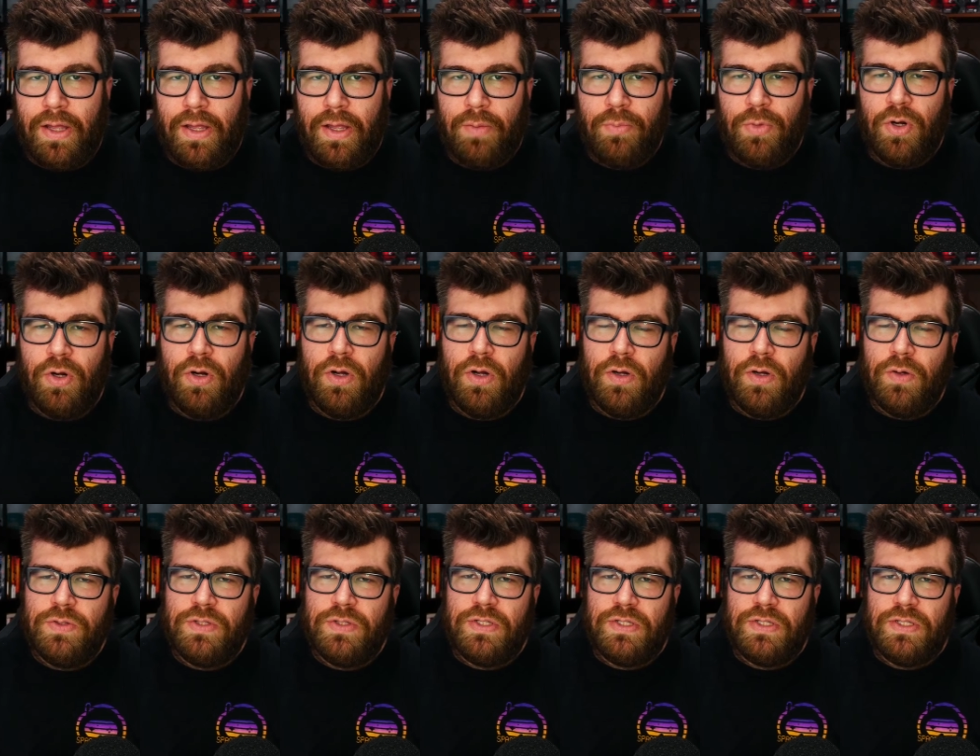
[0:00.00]
am your
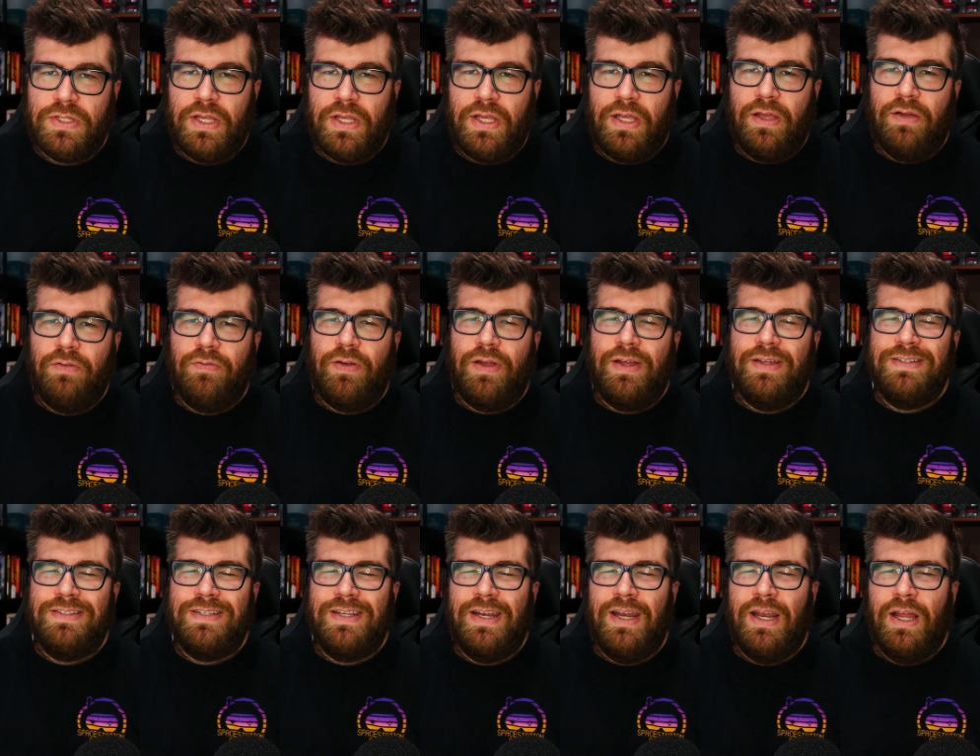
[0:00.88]
host, Steve, and
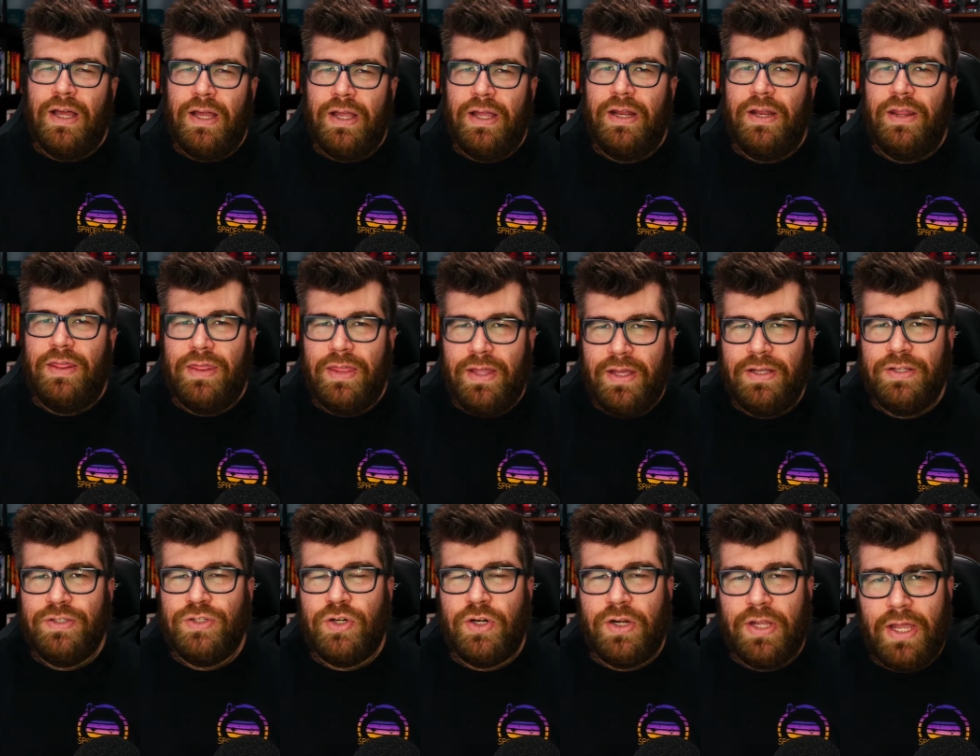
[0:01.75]
tonight
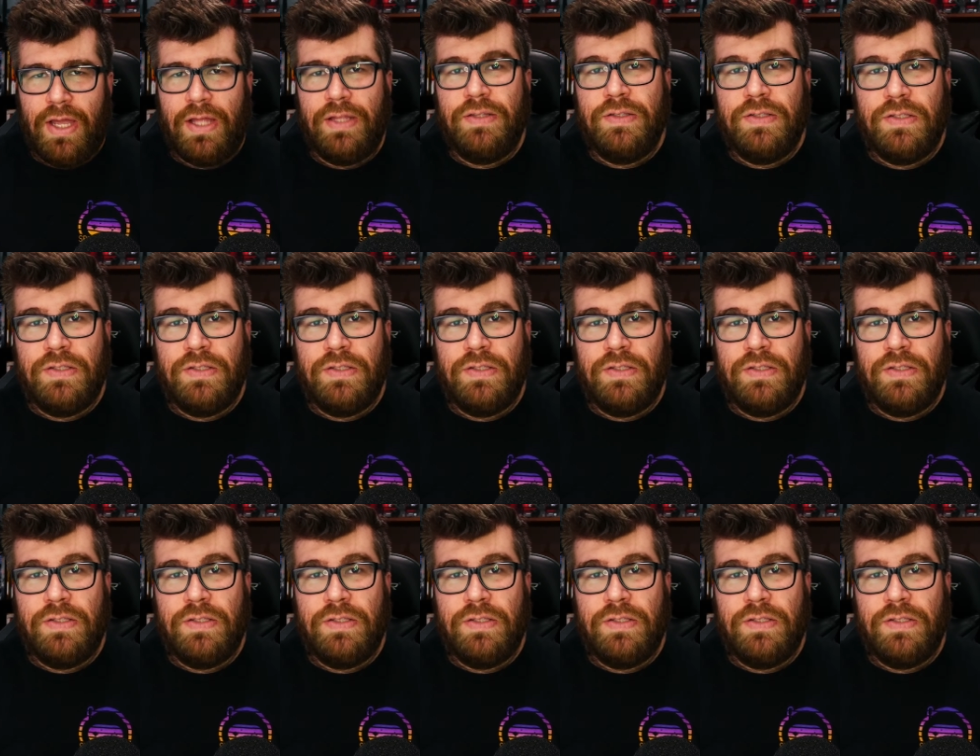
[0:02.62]
things are getting